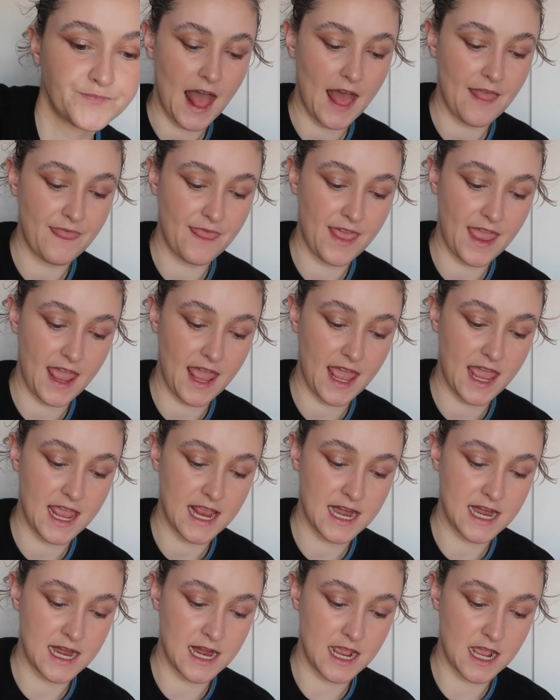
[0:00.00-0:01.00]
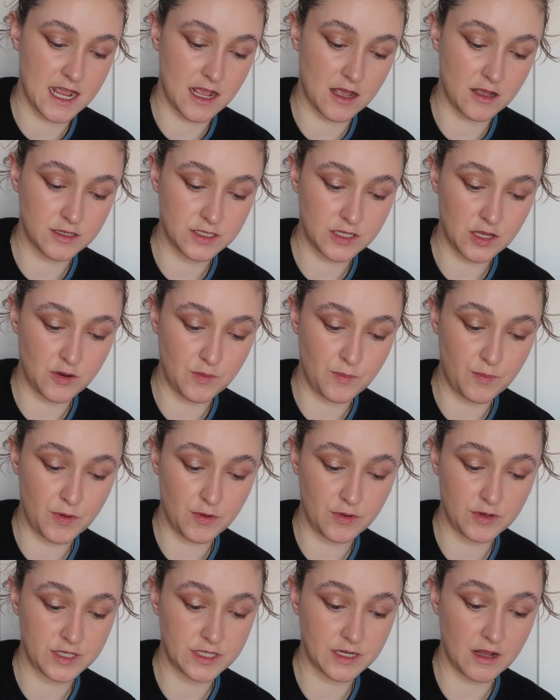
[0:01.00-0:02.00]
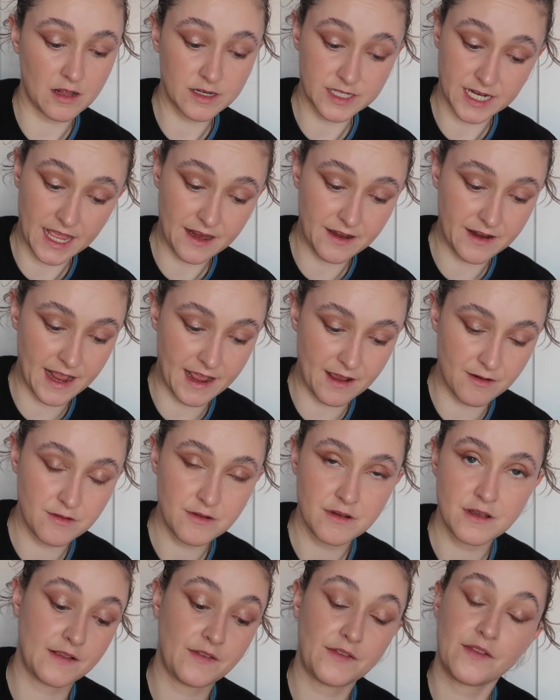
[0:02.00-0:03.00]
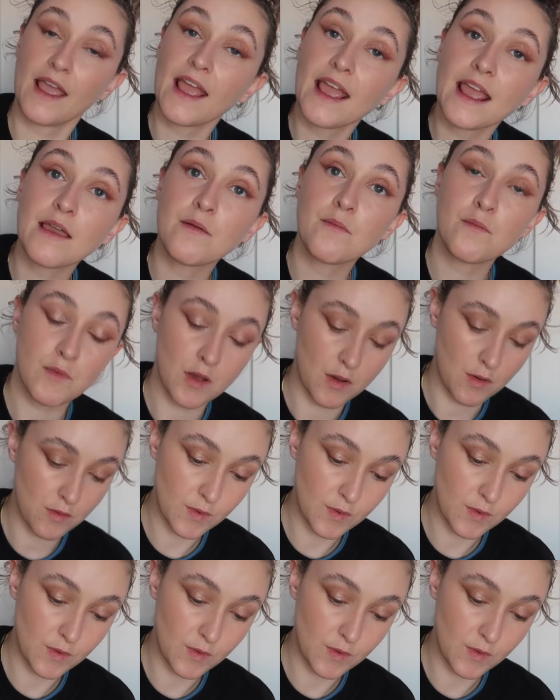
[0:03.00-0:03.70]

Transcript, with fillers: And then I also booked All Together Now the same